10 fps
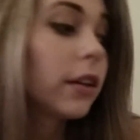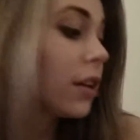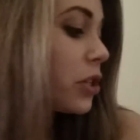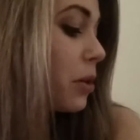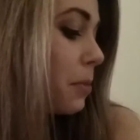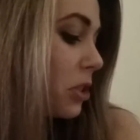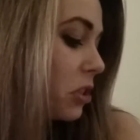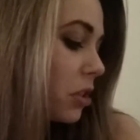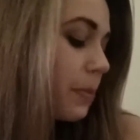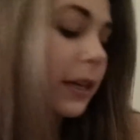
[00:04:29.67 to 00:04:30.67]
not too
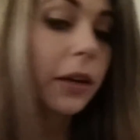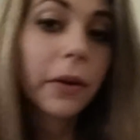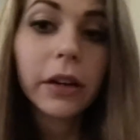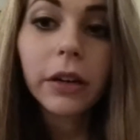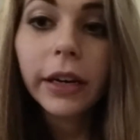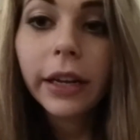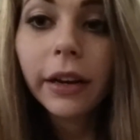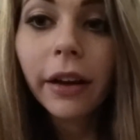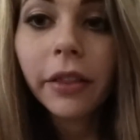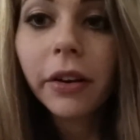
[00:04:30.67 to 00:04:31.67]
much has been going
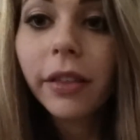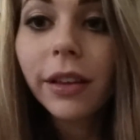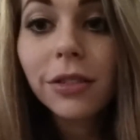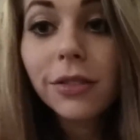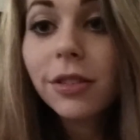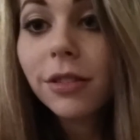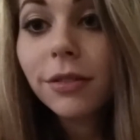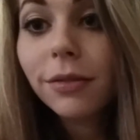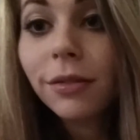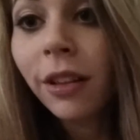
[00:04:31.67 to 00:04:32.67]
on other than just
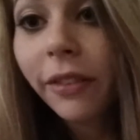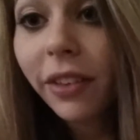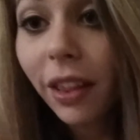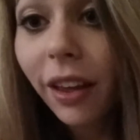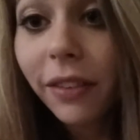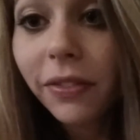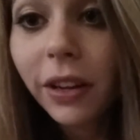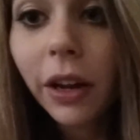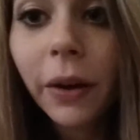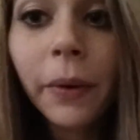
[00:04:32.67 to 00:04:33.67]
living life,
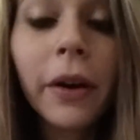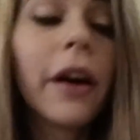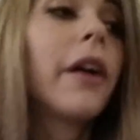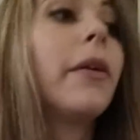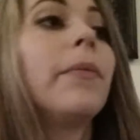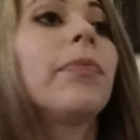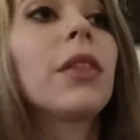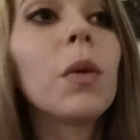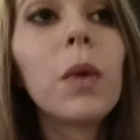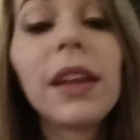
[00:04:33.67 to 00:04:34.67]
you know?
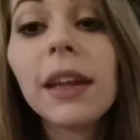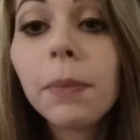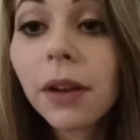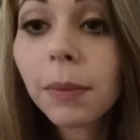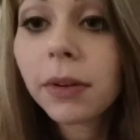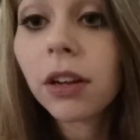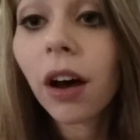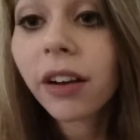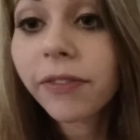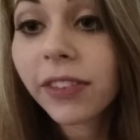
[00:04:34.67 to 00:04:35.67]
We did put up a
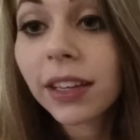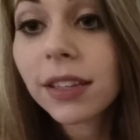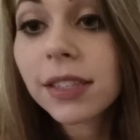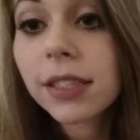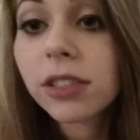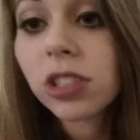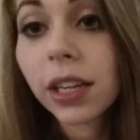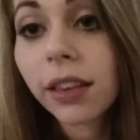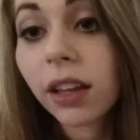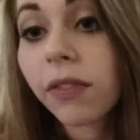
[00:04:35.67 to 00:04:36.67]
dog fence,
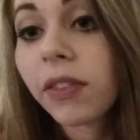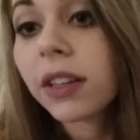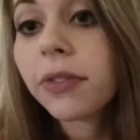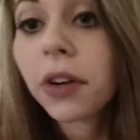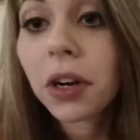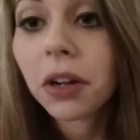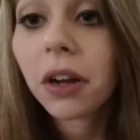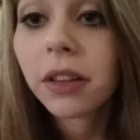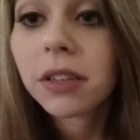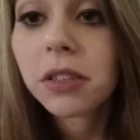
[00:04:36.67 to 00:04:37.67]
chain link fence for our
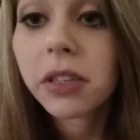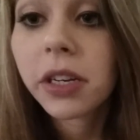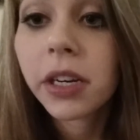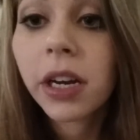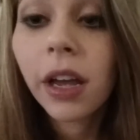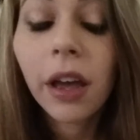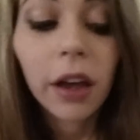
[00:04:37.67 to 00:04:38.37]
dog this year,